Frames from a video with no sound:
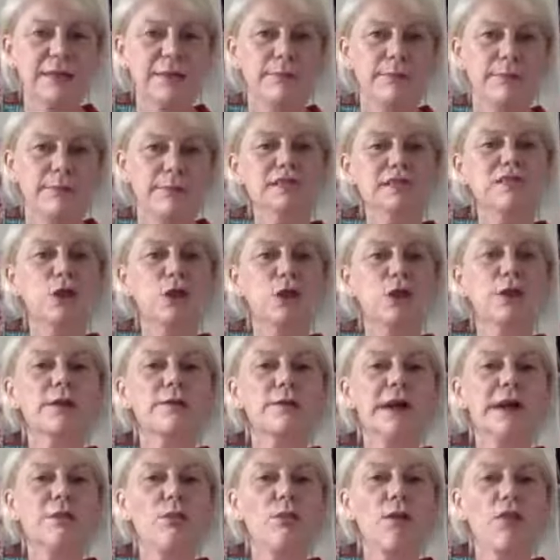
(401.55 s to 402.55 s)
But let's look
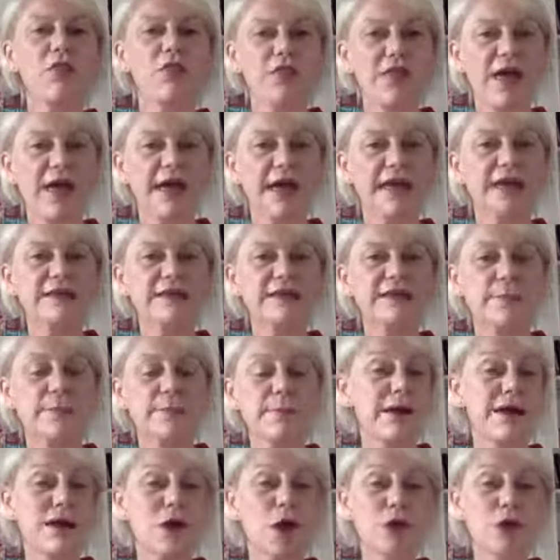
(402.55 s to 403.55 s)
about what that is about.